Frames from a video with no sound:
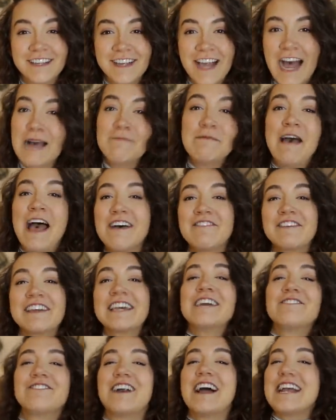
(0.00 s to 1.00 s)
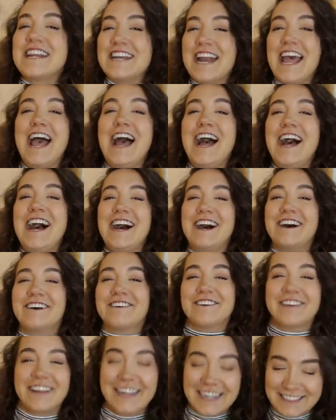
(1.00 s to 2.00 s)
I'm having it
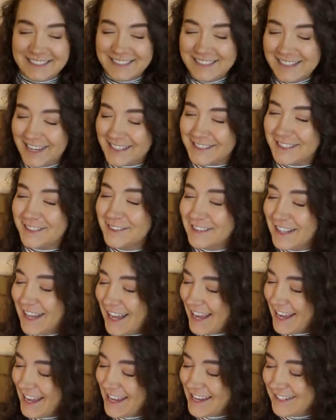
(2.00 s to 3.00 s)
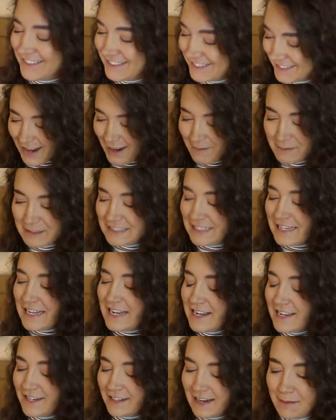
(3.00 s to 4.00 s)
right now! It's not too late! I'm a
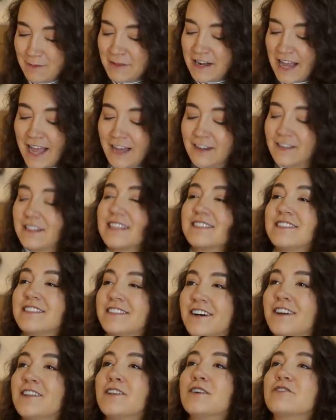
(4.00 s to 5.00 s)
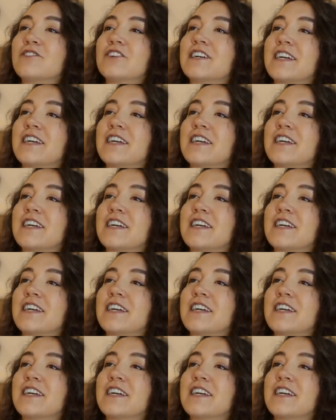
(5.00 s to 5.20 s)
teen! I'm an adolescent all over